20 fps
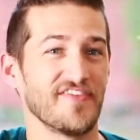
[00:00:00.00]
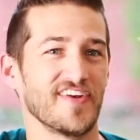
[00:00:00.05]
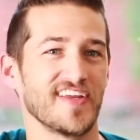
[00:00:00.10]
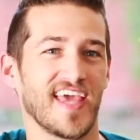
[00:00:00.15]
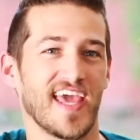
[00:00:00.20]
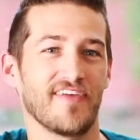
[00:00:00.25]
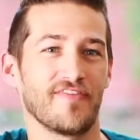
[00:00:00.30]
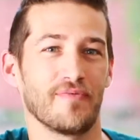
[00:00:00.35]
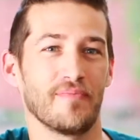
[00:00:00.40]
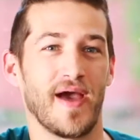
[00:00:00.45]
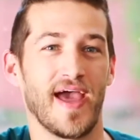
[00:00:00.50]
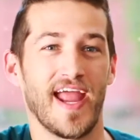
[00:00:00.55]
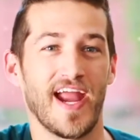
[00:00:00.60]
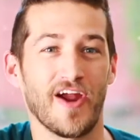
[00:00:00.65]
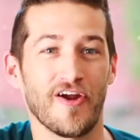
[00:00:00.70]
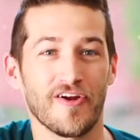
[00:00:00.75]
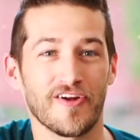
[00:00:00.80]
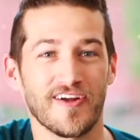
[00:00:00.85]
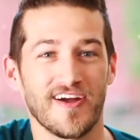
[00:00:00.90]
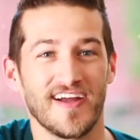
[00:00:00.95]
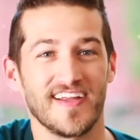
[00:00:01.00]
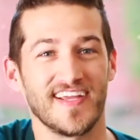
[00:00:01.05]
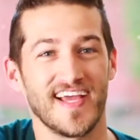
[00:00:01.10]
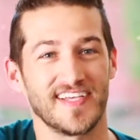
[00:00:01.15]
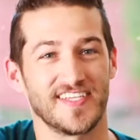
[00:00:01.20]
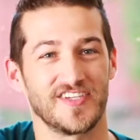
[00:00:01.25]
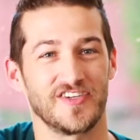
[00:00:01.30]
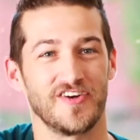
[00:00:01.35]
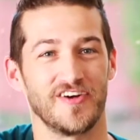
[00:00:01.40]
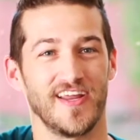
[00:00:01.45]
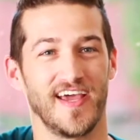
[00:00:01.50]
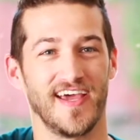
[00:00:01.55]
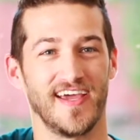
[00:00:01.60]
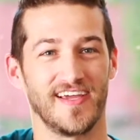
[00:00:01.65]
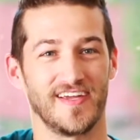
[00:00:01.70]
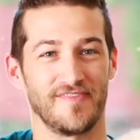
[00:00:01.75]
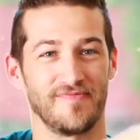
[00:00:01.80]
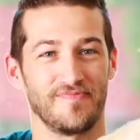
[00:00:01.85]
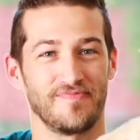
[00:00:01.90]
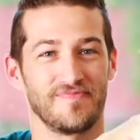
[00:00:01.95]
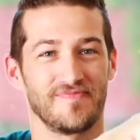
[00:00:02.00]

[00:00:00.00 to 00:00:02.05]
even gave him a haircut yesterday.